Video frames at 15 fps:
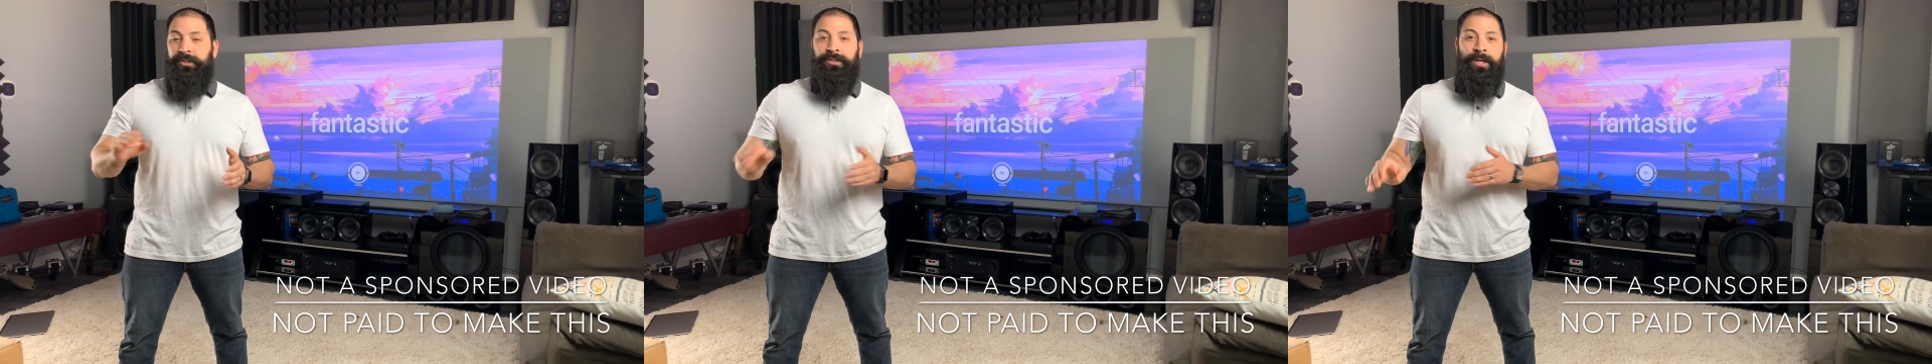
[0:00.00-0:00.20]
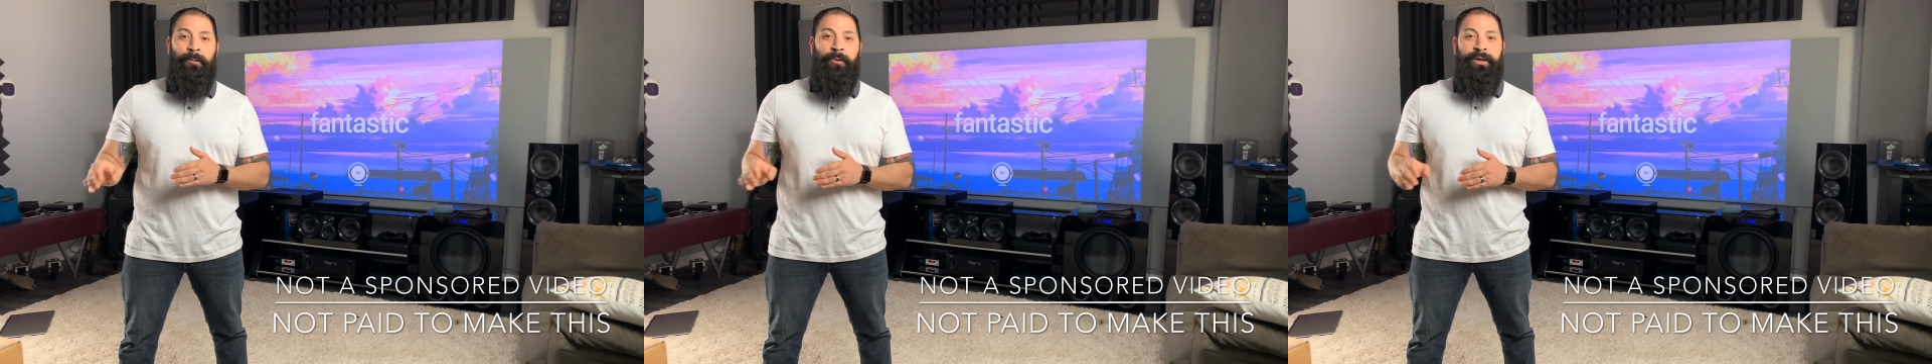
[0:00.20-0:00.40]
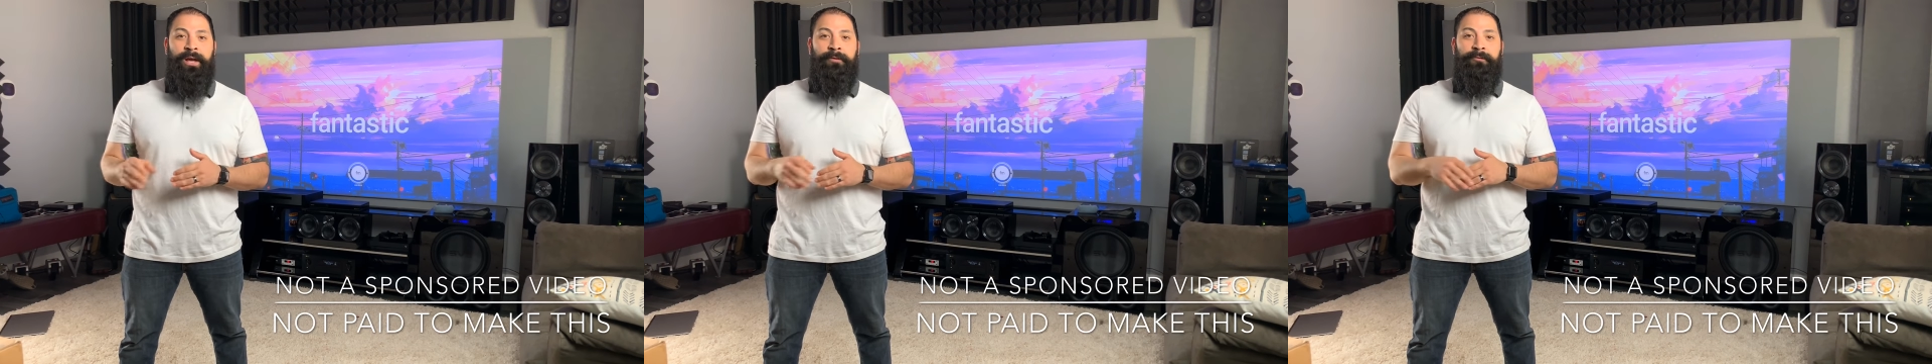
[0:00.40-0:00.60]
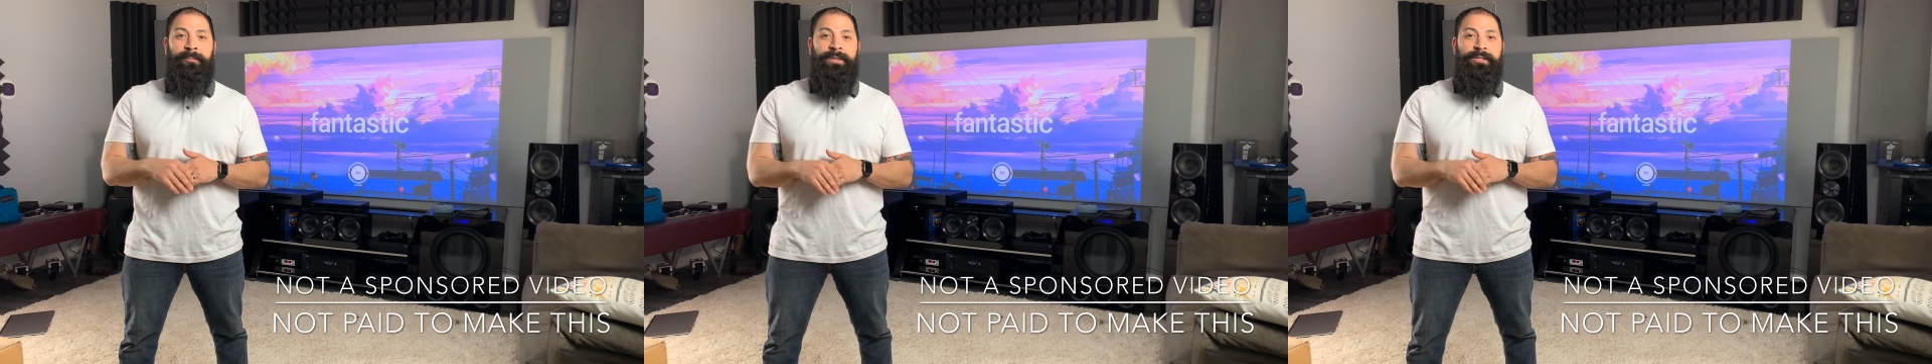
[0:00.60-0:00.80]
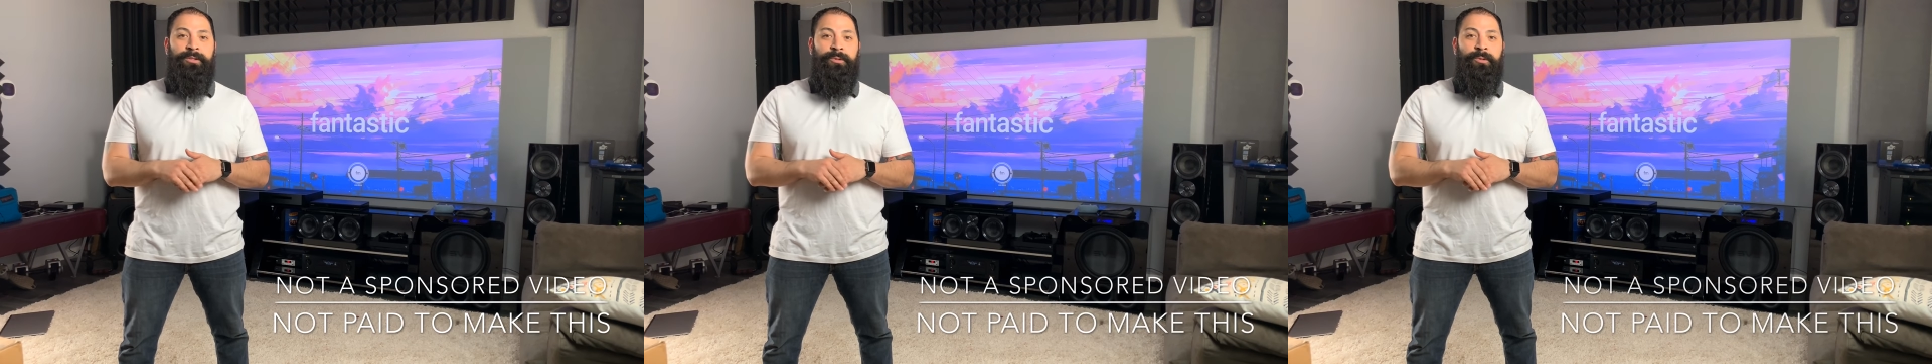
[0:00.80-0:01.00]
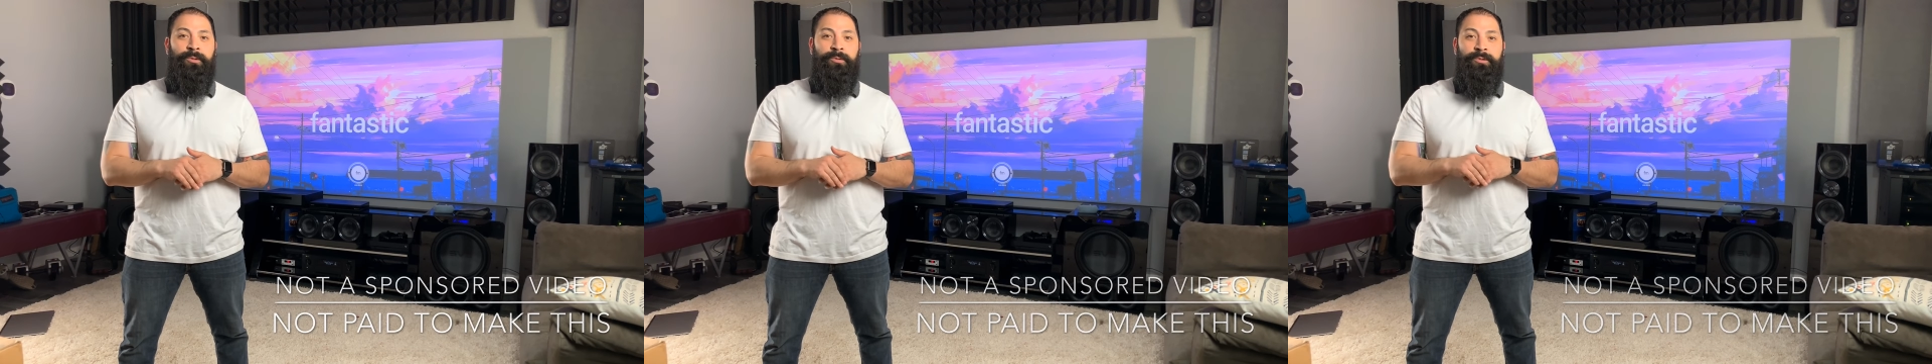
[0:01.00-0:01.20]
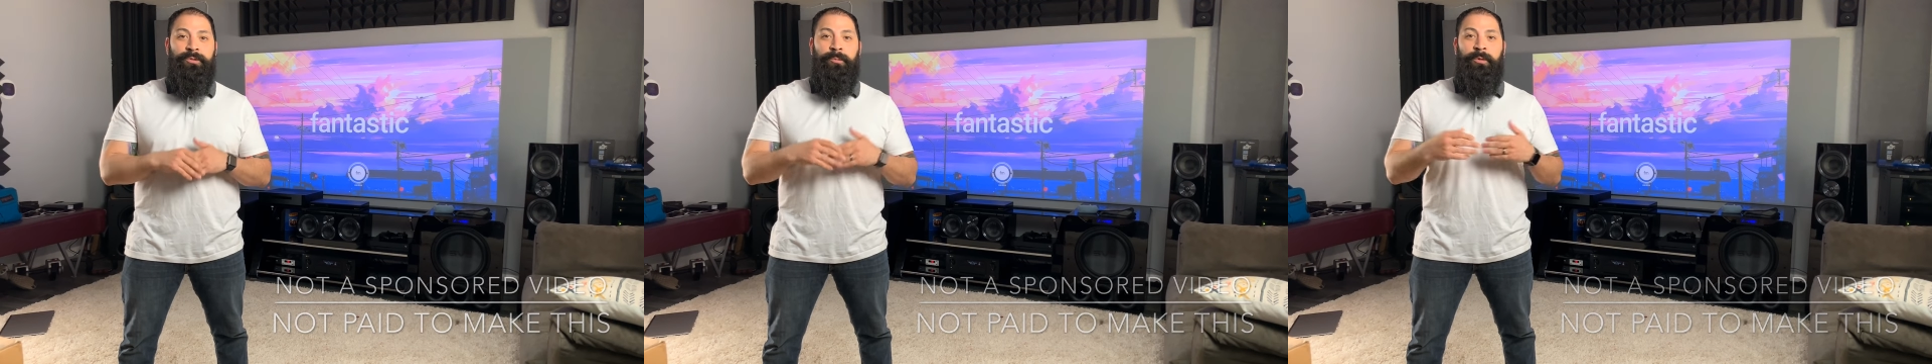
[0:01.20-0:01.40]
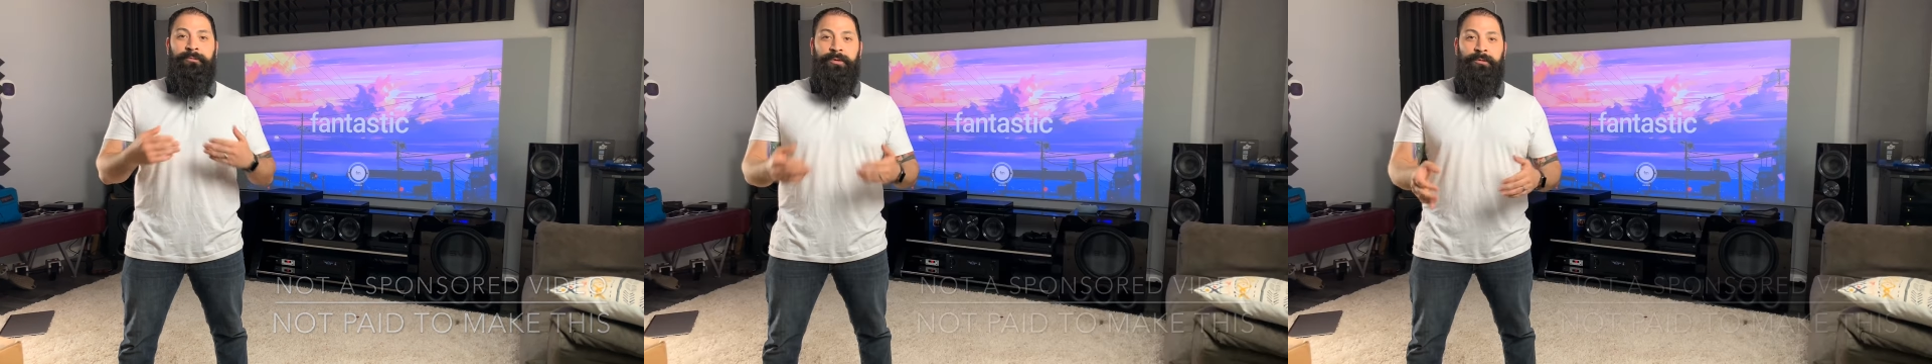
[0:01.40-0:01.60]
sent one out for me to,
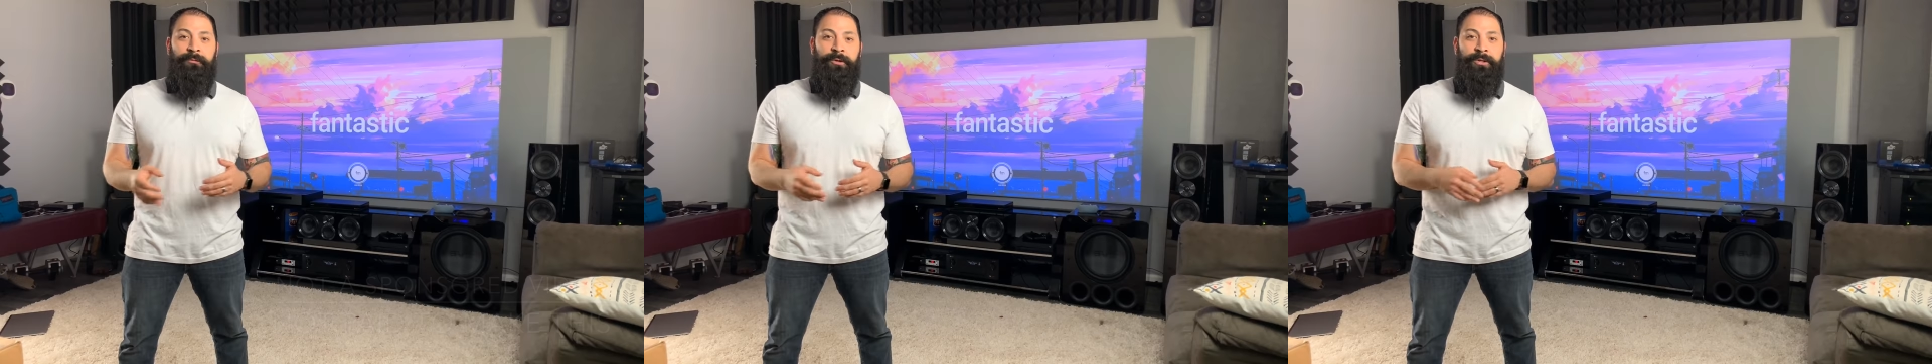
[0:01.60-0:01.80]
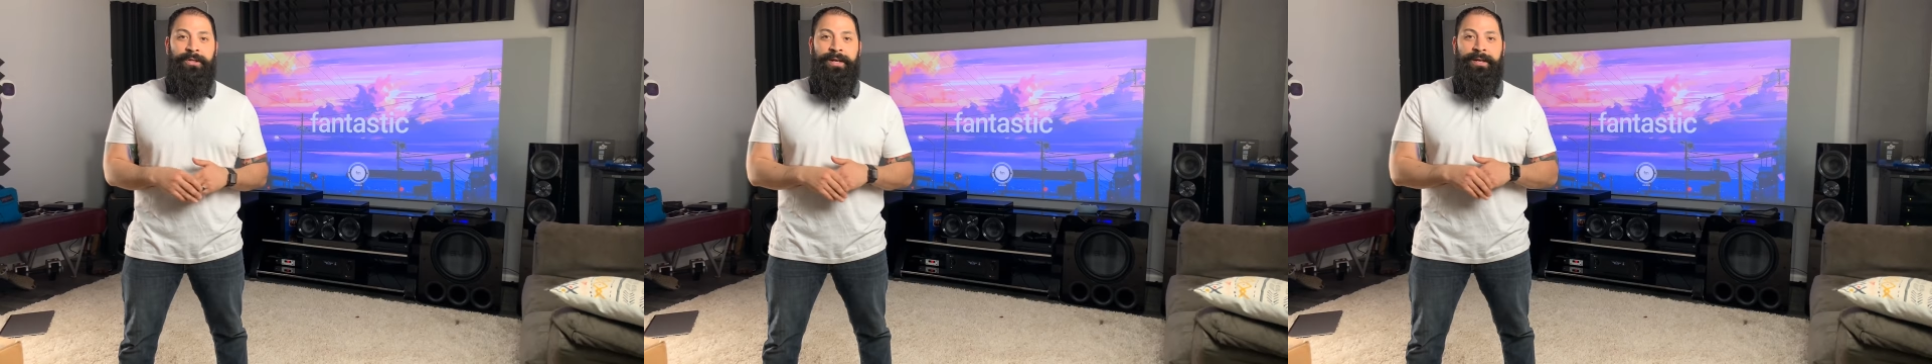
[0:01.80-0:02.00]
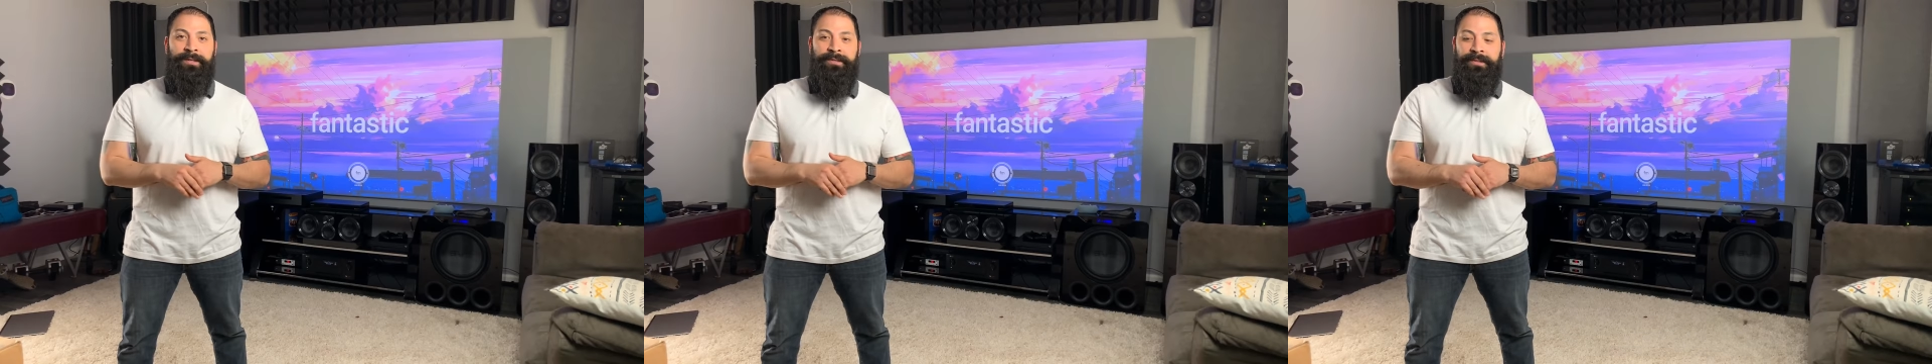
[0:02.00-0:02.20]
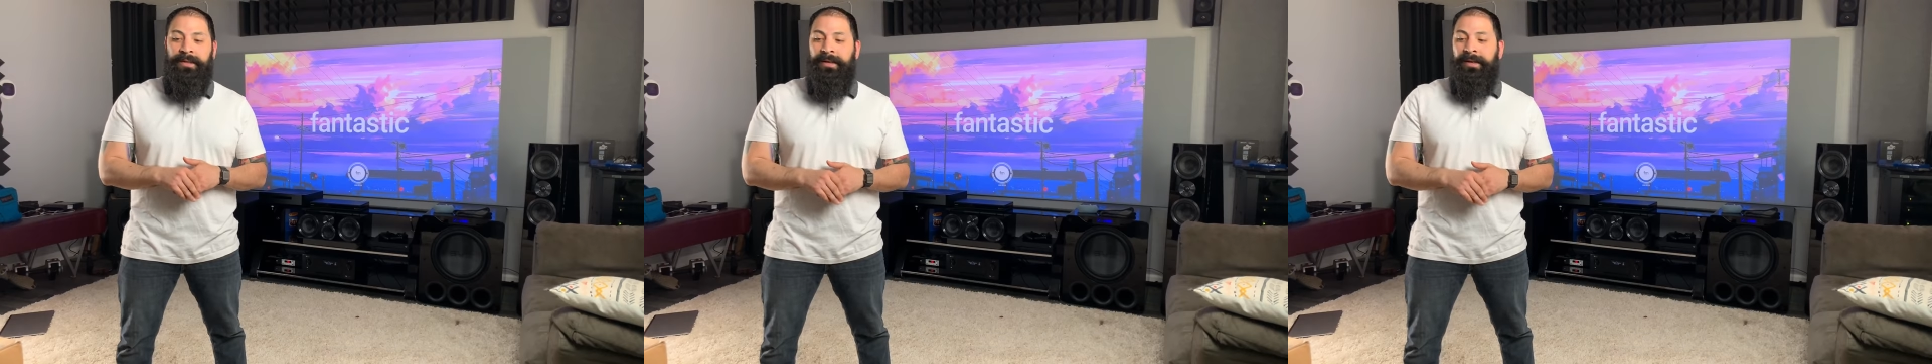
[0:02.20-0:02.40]
to review for you guys,